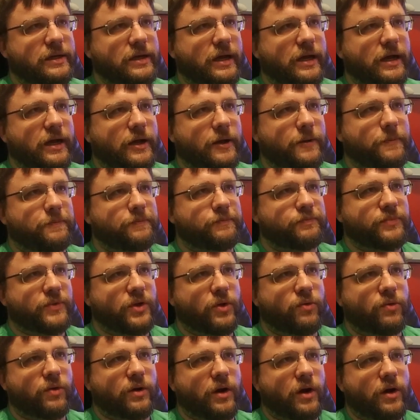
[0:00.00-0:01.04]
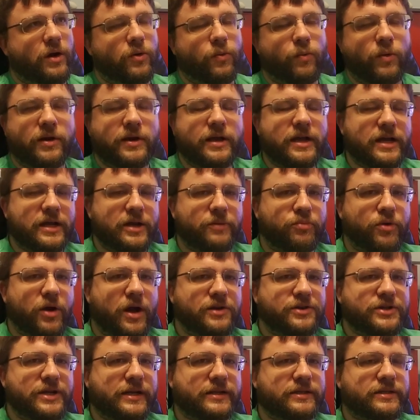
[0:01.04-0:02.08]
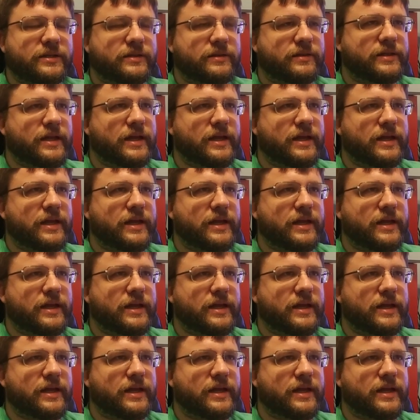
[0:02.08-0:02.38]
um, or are working on a project